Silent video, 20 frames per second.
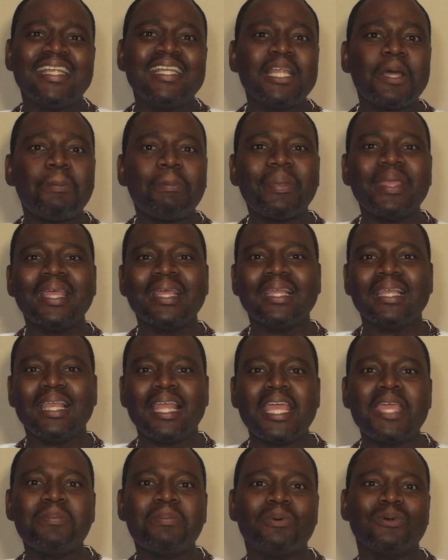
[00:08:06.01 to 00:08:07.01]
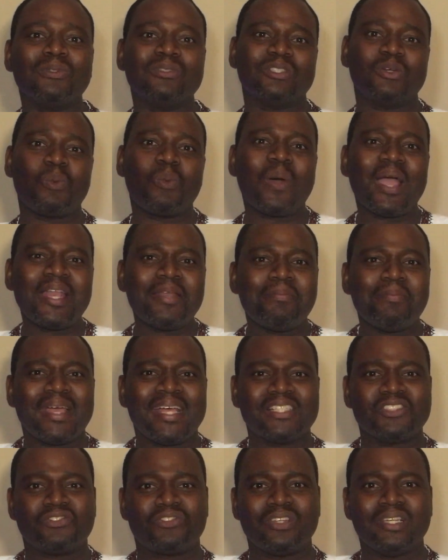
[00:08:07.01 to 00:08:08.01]
end up being labeled a white
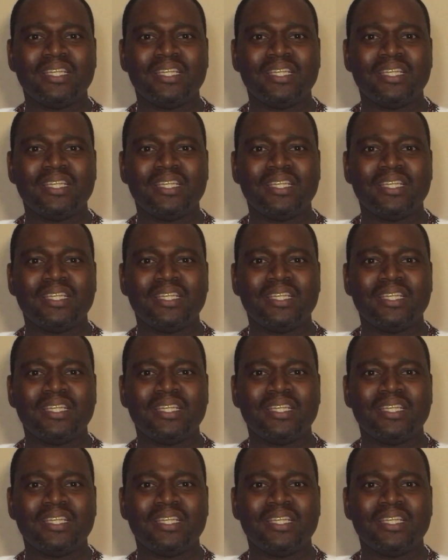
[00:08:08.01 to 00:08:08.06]
man's